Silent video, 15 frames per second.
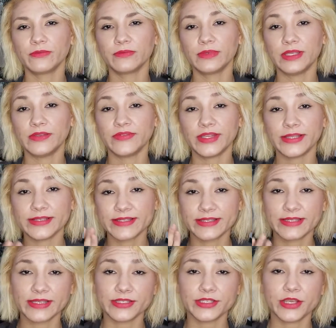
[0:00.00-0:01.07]
evening
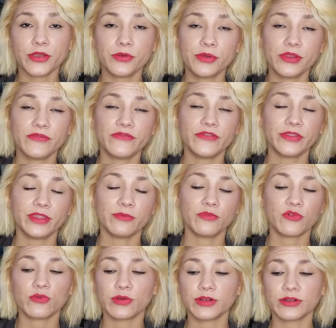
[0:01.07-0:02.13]
skin tone and filling
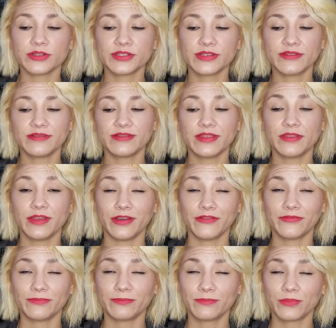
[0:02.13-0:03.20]
pores than their
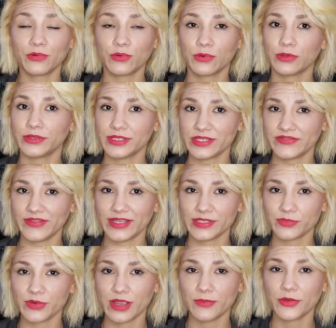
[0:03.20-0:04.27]
poreless face
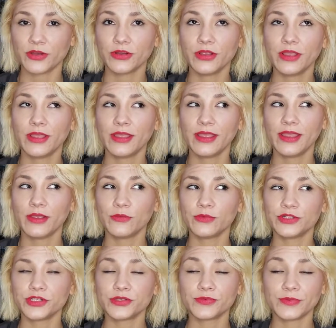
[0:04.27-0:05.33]
primer,
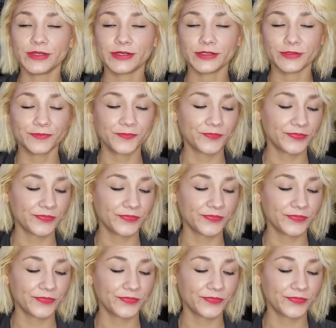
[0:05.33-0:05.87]
which is weird.